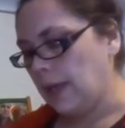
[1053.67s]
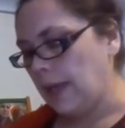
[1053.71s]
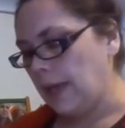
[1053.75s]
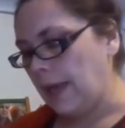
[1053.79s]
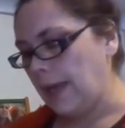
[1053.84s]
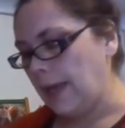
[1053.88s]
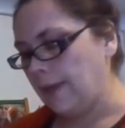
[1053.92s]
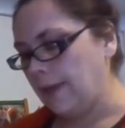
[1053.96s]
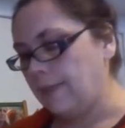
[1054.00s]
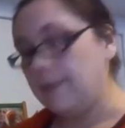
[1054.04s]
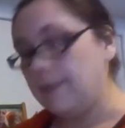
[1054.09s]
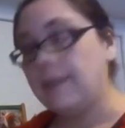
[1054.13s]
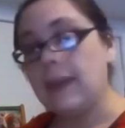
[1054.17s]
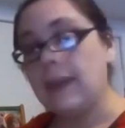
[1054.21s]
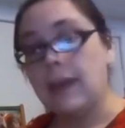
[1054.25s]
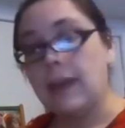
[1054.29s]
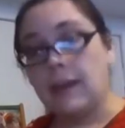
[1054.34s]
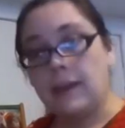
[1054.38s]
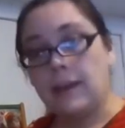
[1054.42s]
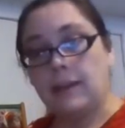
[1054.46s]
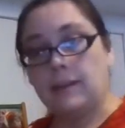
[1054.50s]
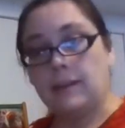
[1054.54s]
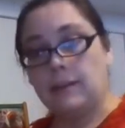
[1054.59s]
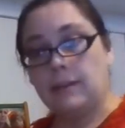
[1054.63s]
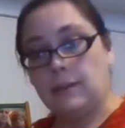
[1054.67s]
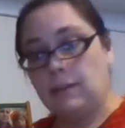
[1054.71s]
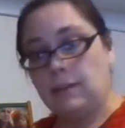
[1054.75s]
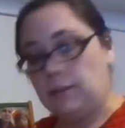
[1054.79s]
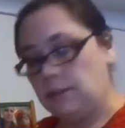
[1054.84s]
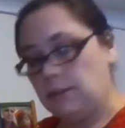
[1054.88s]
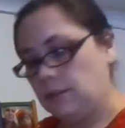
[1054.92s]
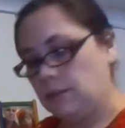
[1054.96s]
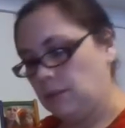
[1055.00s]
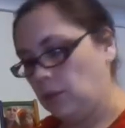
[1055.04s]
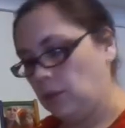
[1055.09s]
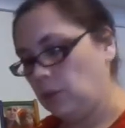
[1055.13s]
And then
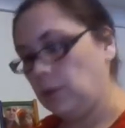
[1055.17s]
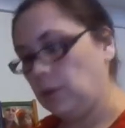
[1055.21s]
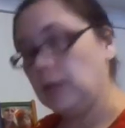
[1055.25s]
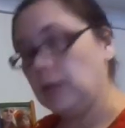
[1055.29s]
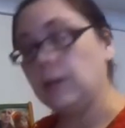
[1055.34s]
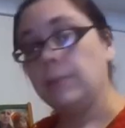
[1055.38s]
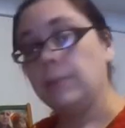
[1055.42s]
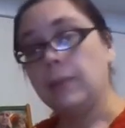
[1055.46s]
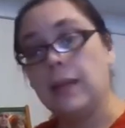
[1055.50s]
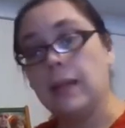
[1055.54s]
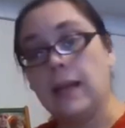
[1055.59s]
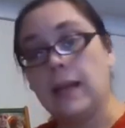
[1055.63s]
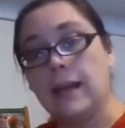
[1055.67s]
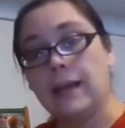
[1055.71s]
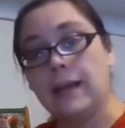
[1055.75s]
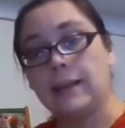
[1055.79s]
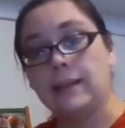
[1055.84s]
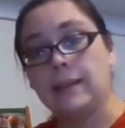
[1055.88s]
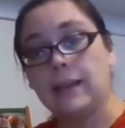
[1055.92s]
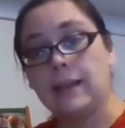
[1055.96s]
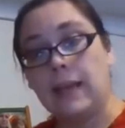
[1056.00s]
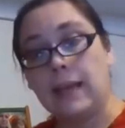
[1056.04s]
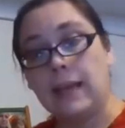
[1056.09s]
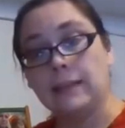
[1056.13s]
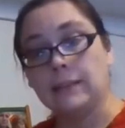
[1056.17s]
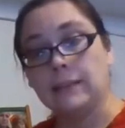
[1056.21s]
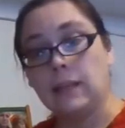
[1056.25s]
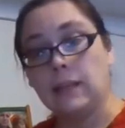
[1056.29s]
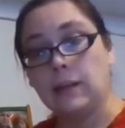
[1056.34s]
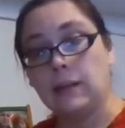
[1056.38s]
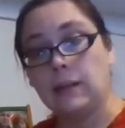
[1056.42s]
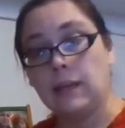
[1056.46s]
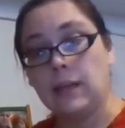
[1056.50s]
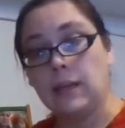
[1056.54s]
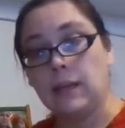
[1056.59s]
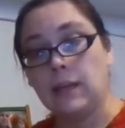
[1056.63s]
you can apply the
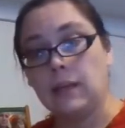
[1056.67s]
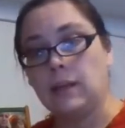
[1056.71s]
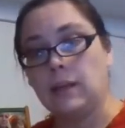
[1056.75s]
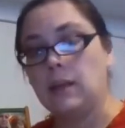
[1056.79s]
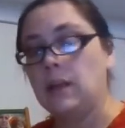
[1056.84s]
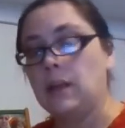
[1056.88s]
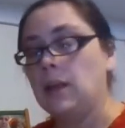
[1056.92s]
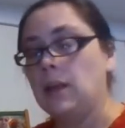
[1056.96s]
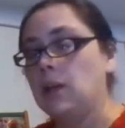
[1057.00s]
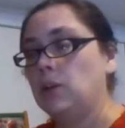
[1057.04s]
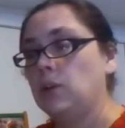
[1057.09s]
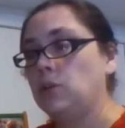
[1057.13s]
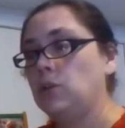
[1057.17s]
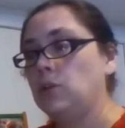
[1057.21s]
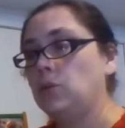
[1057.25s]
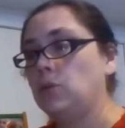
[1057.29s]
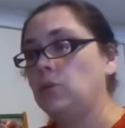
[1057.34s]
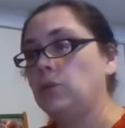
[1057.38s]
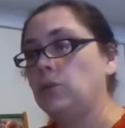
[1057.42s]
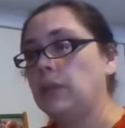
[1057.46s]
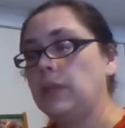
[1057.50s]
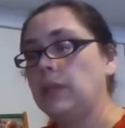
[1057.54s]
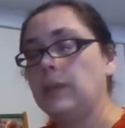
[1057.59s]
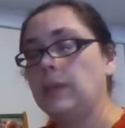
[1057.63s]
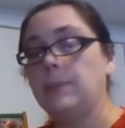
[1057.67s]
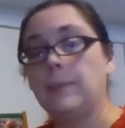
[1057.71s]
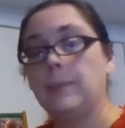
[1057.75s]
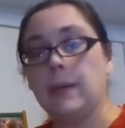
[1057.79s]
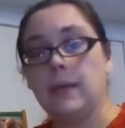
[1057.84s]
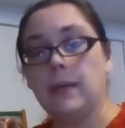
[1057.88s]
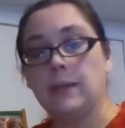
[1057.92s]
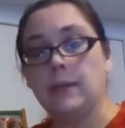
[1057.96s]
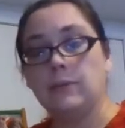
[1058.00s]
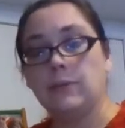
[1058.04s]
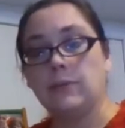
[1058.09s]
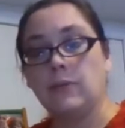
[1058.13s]
cascarilla to keep
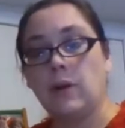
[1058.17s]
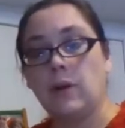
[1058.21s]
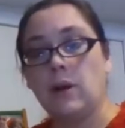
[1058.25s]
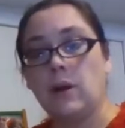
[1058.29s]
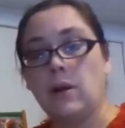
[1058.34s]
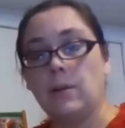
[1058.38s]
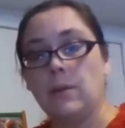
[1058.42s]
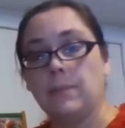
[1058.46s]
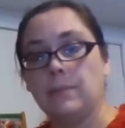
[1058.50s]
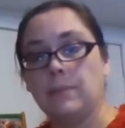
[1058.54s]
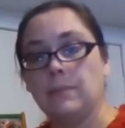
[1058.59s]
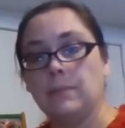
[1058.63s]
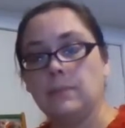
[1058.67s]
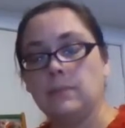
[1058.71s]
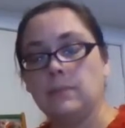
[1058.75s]
it from